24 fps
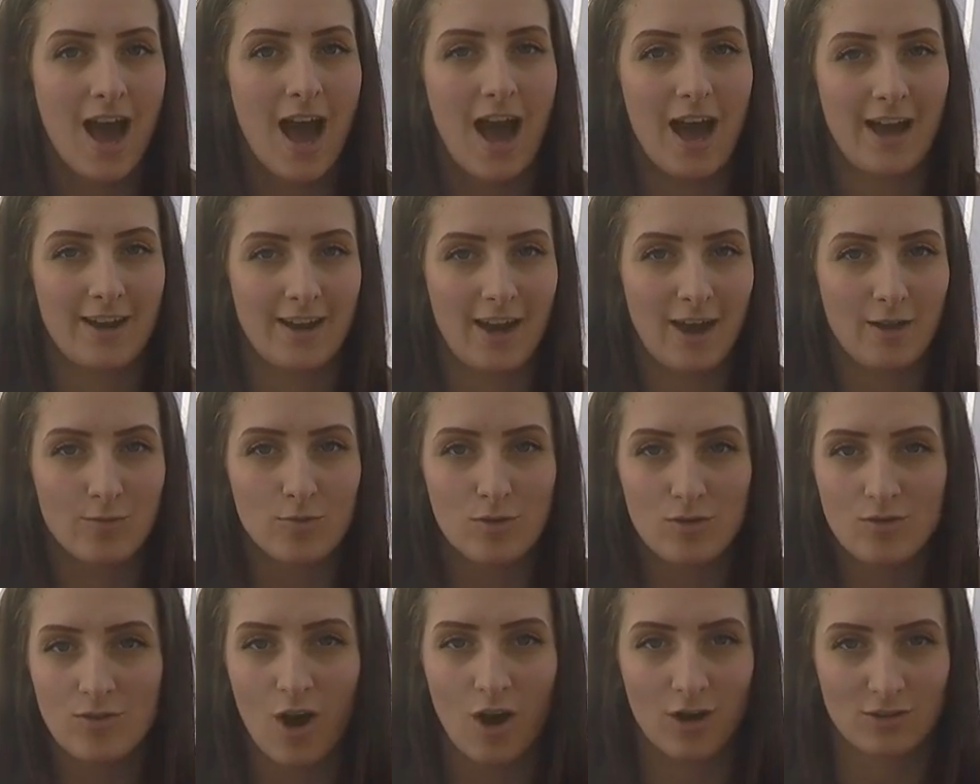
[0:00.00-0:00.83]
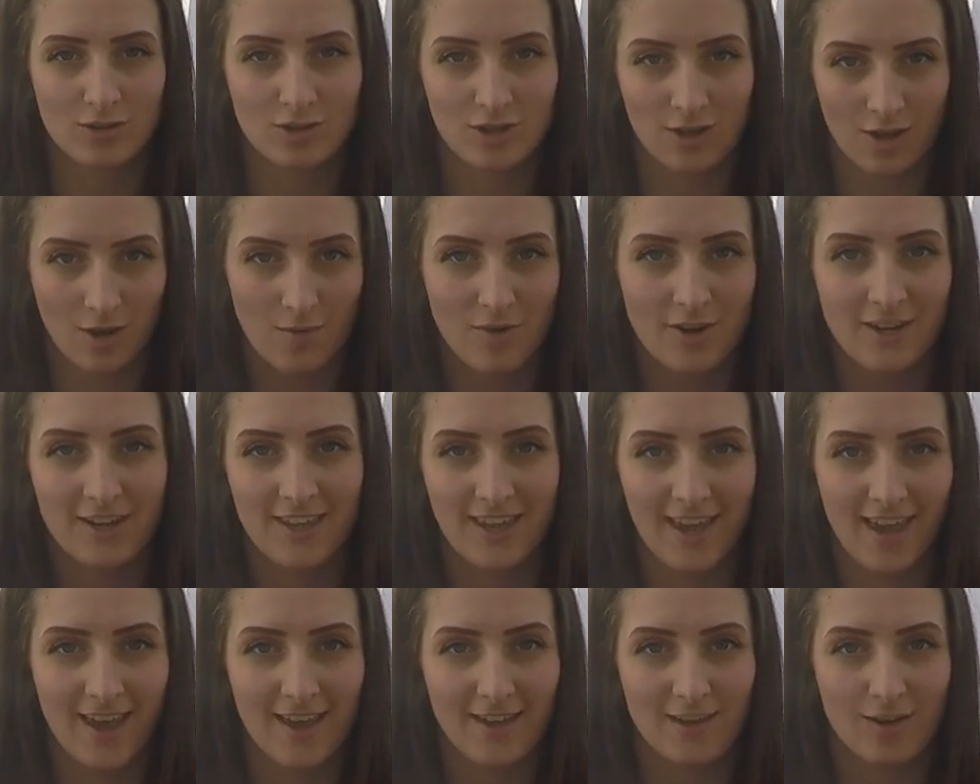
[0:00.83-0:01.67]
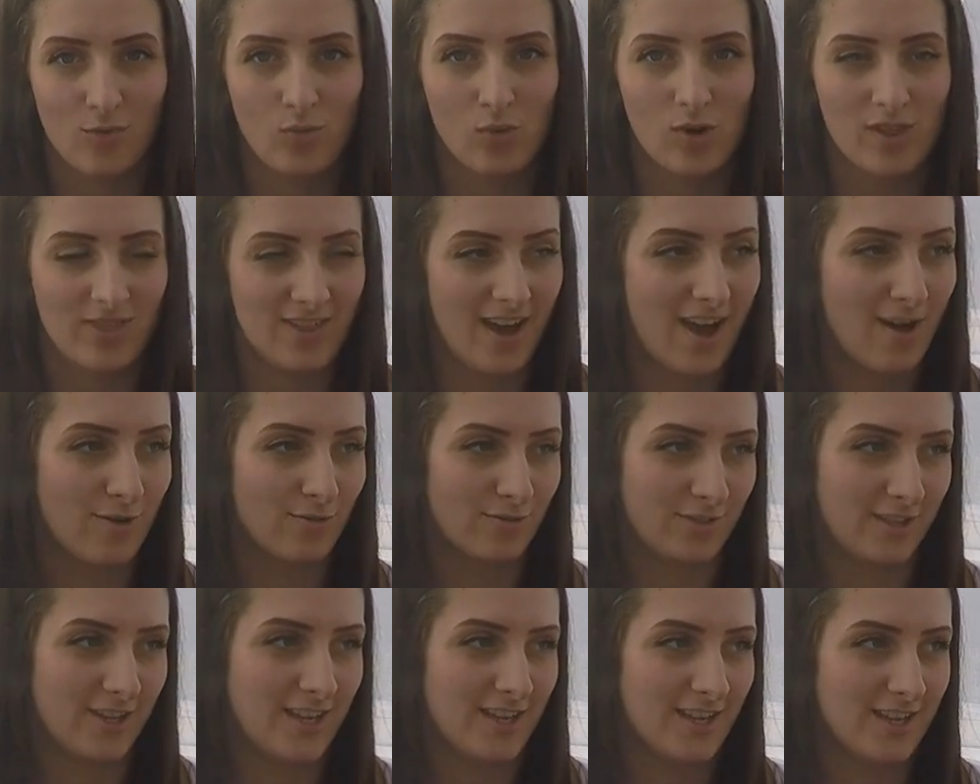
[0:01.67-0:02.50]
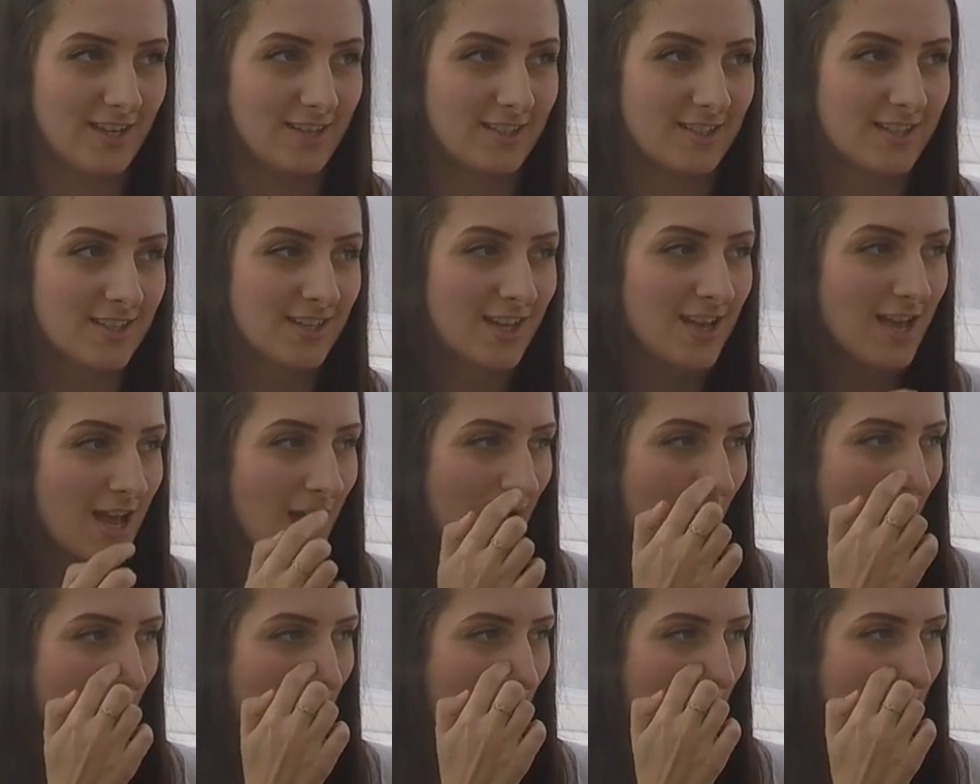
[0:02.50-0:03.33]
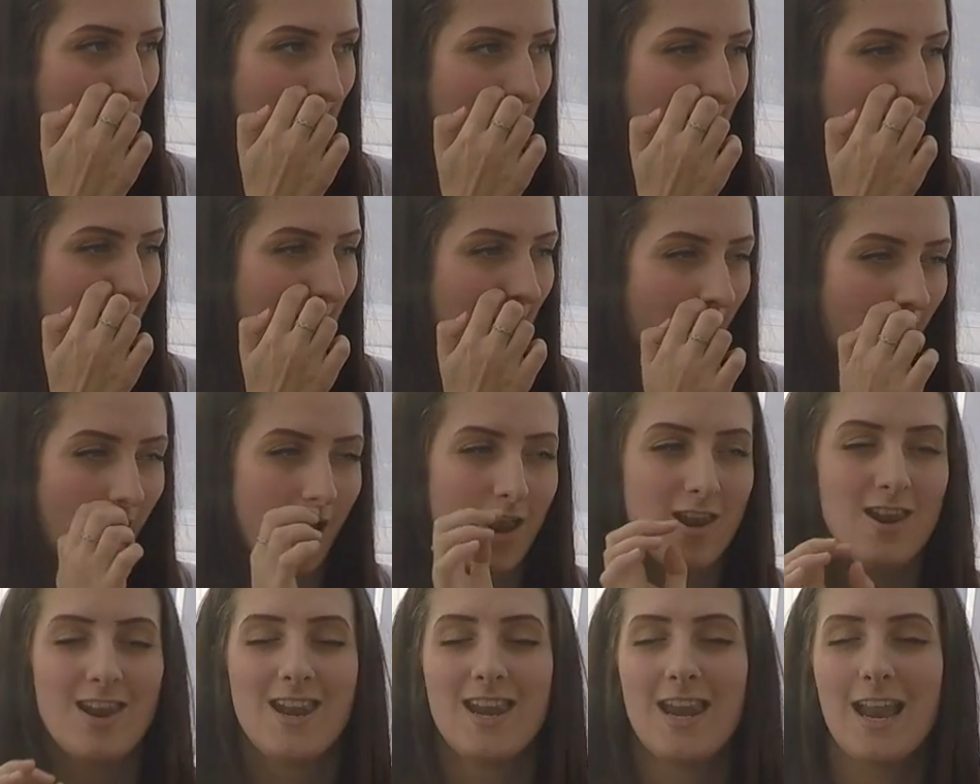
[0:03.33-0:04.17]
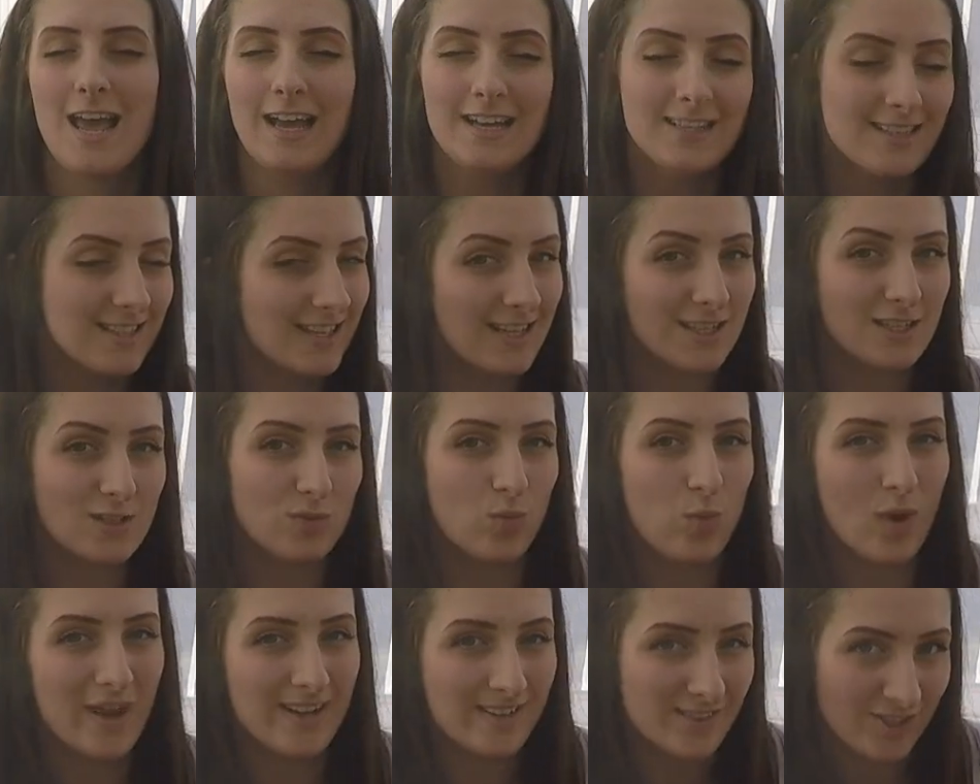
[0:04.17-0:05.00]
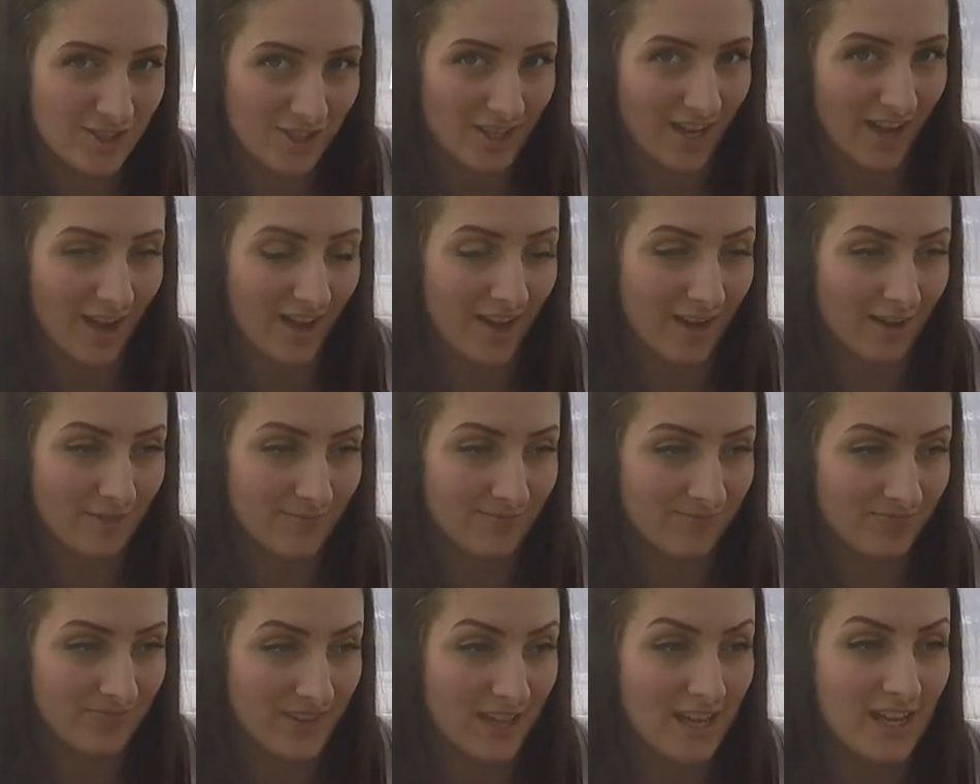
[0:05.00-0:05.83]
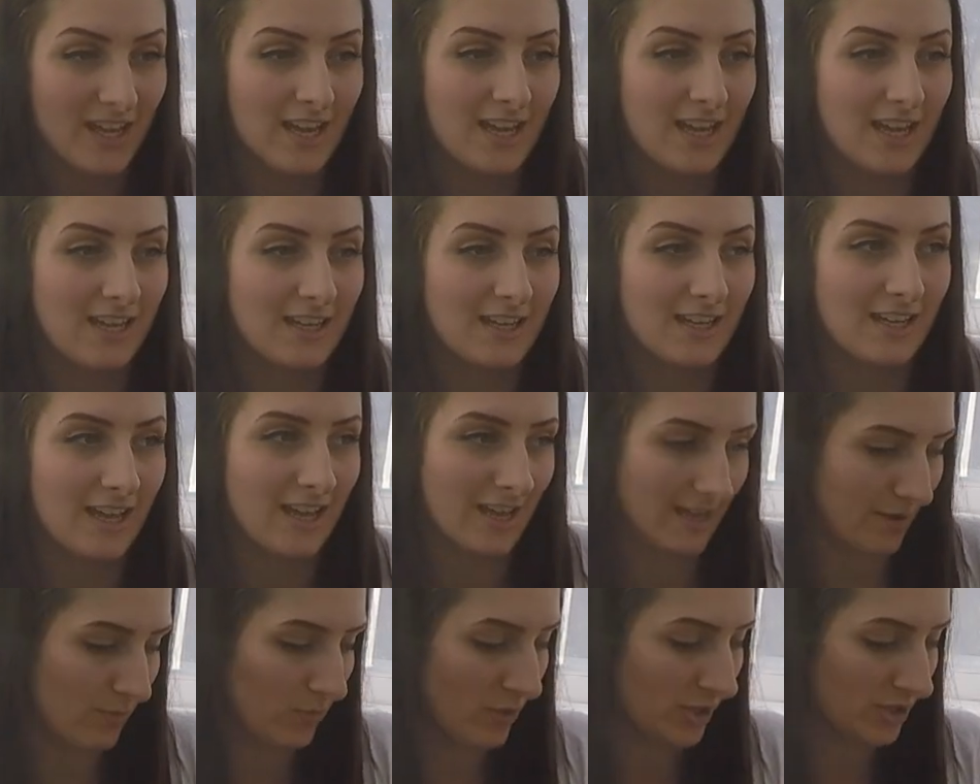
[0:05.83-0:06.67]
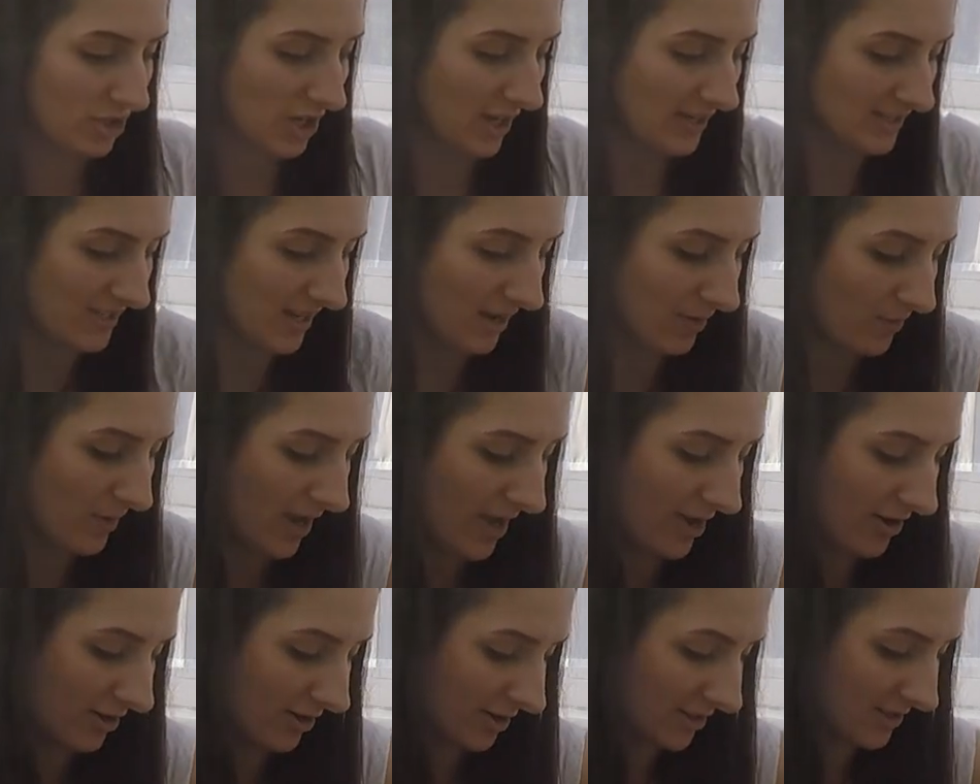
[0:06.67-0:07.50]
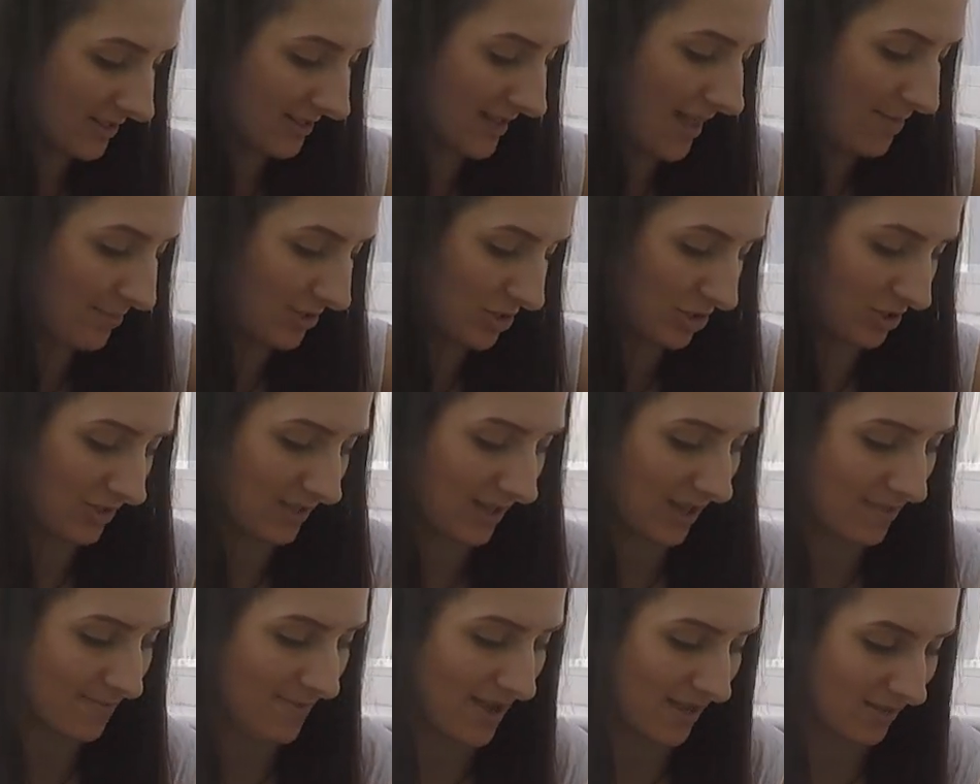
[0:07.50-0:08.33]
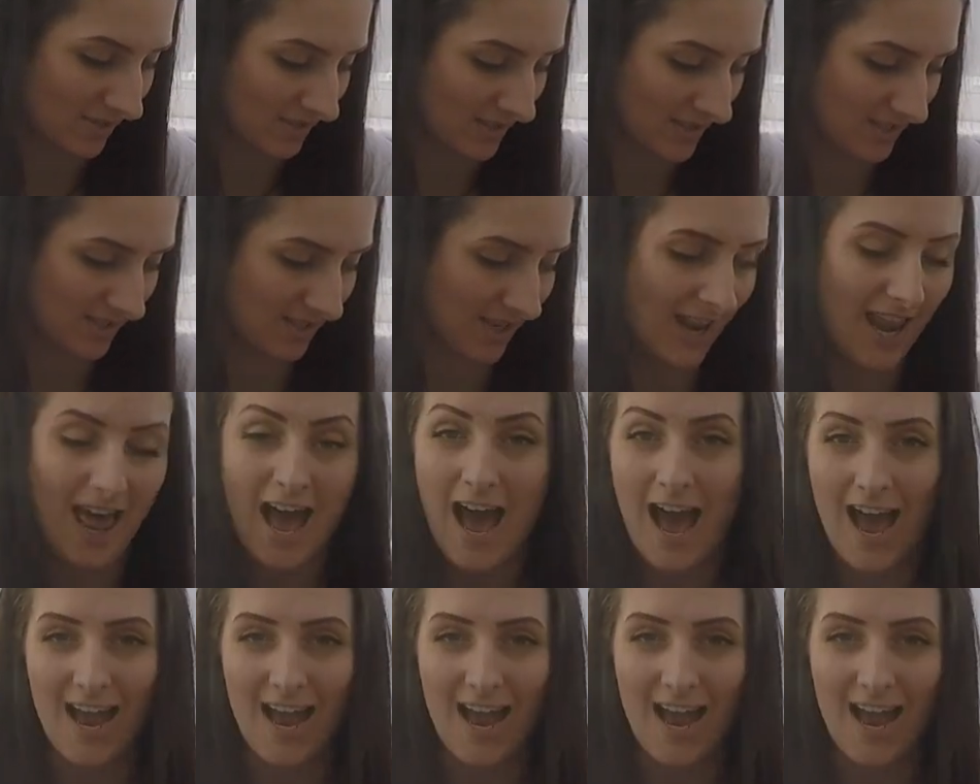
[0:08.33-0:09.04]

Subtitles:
And I will not go on a gig without these, unless it's winter, in which case I wear Uggs. Let me just get them out. Sliders!